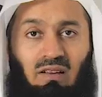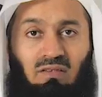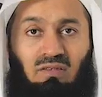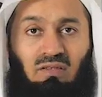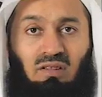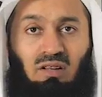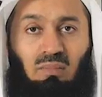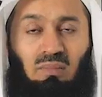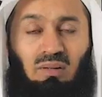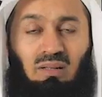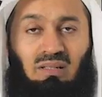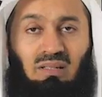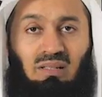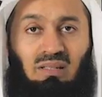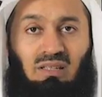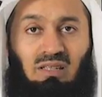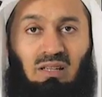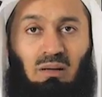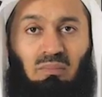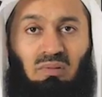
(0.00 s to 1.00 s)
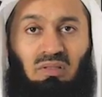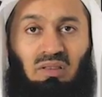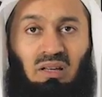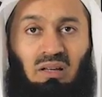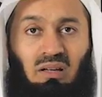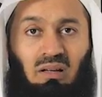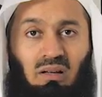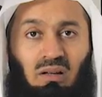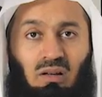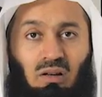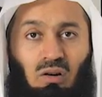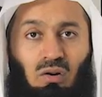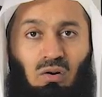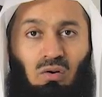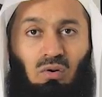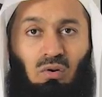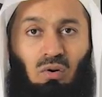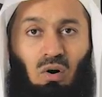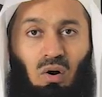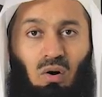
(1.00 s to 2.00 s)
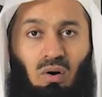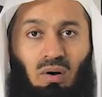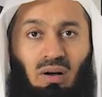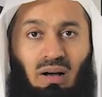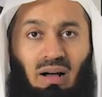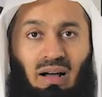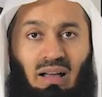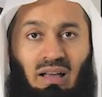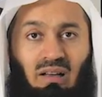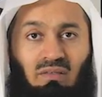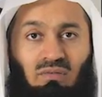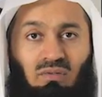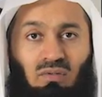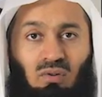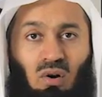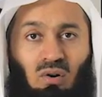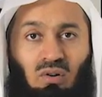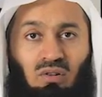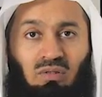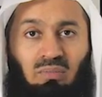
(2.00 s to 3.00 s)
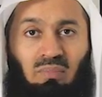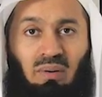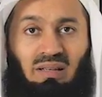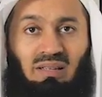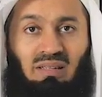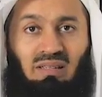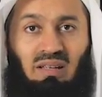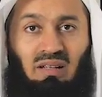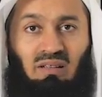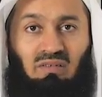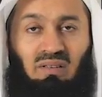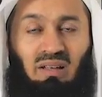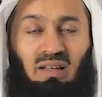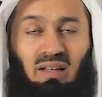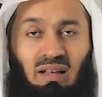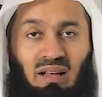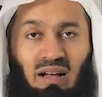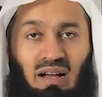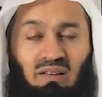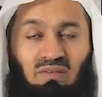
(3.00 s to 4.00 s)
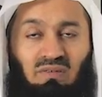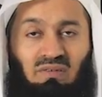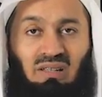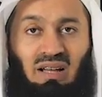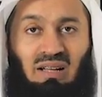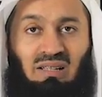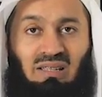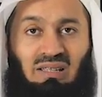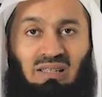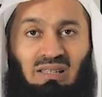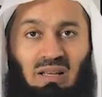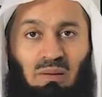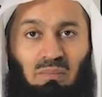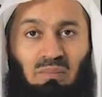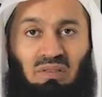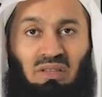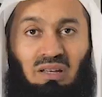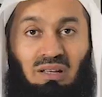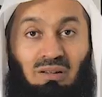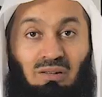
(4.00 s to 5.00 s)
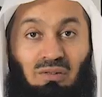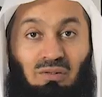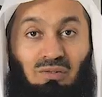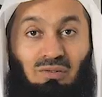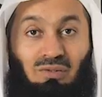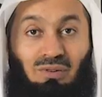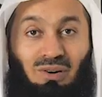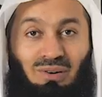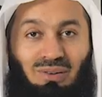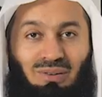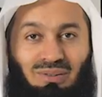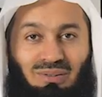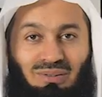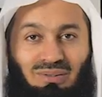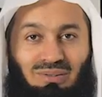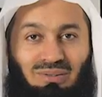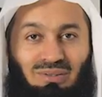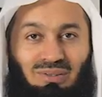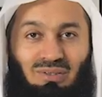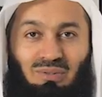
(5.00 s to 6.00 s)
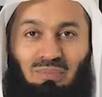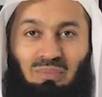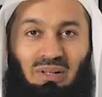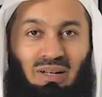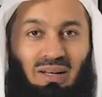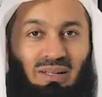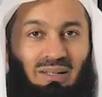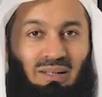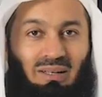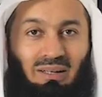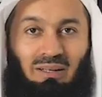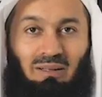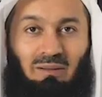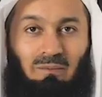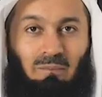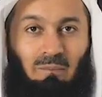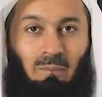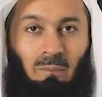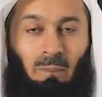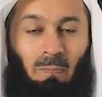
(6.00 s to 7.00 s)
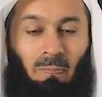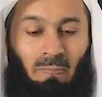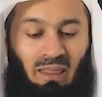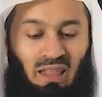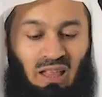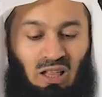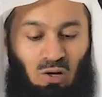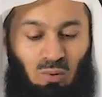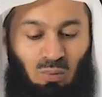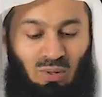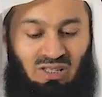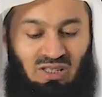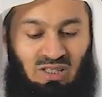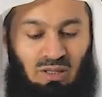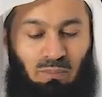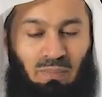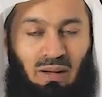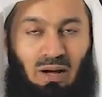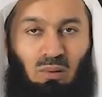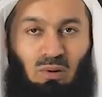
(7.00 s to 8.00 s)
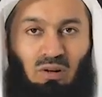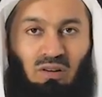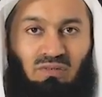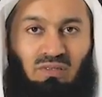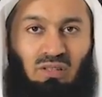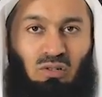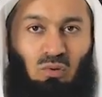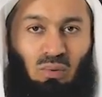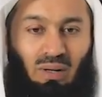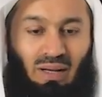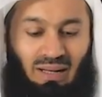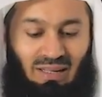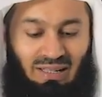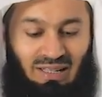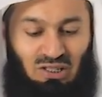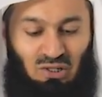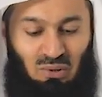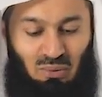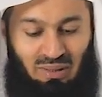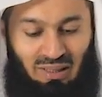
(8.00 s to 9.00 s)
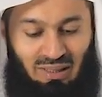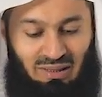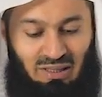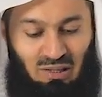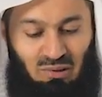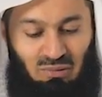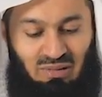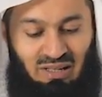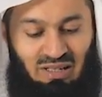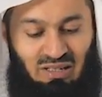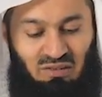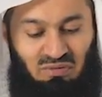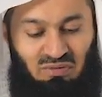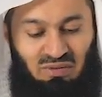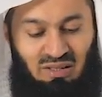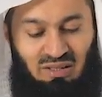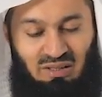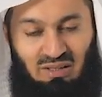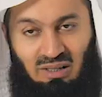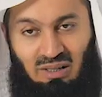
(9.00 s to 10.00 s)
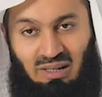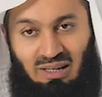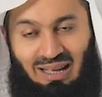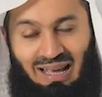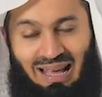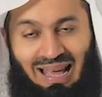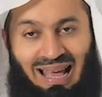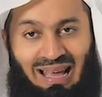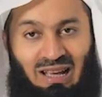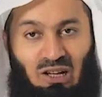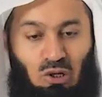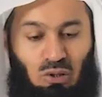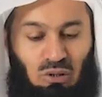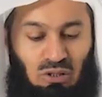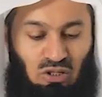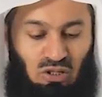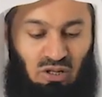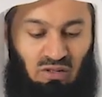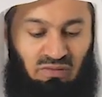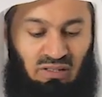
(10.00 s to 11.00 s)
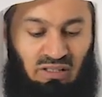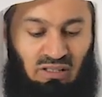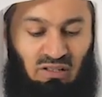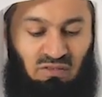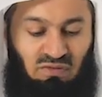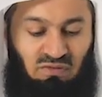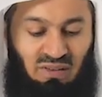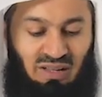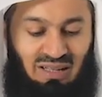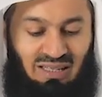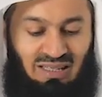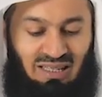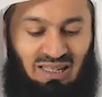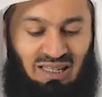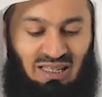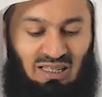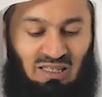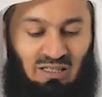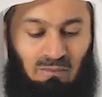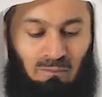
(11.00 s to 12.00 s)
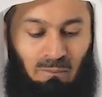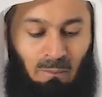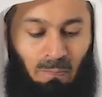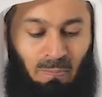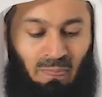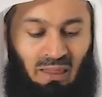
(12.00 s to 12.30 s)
have committed something wrong. I have wronged myself. I've done something wrong. Subhanallah. What's the power of the dua? Let's look at the three different angles of it. The first is